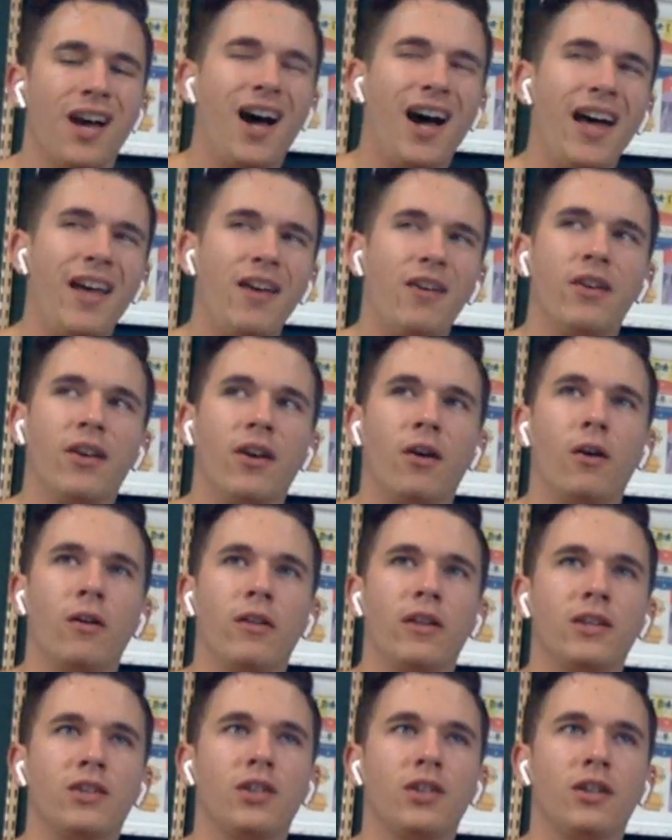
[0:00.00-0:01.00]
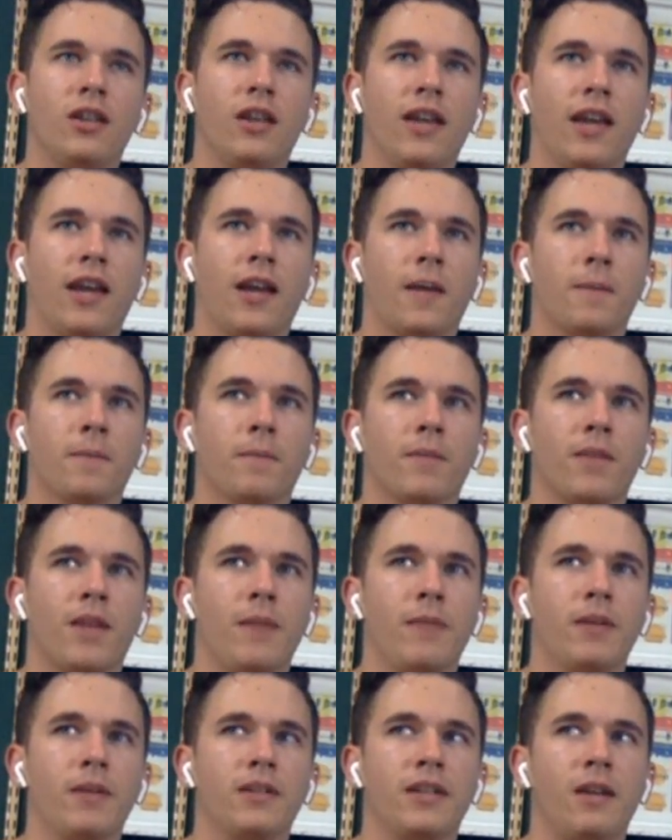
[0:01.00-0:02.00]
I don't know. This year, like,
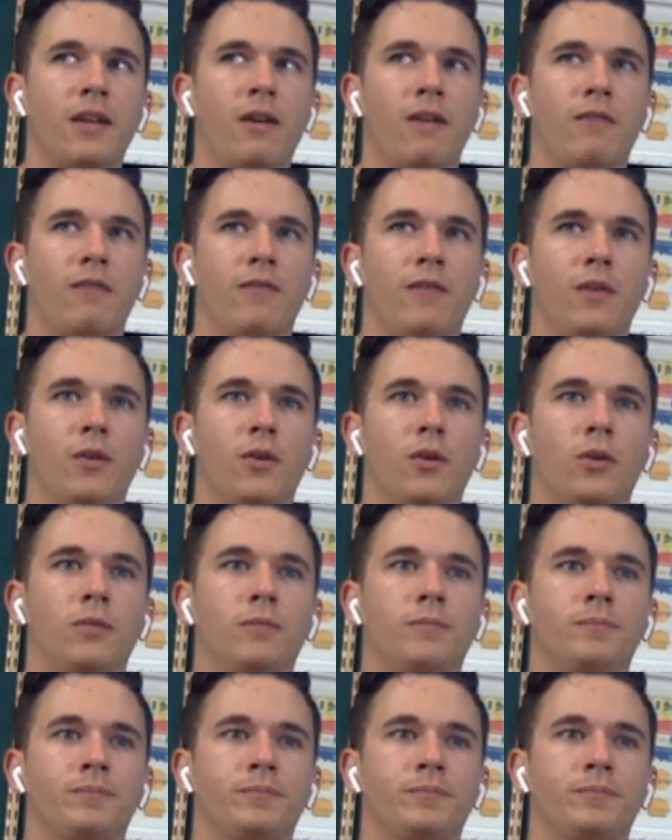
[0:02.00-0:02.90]
I'm gonna see how I feel.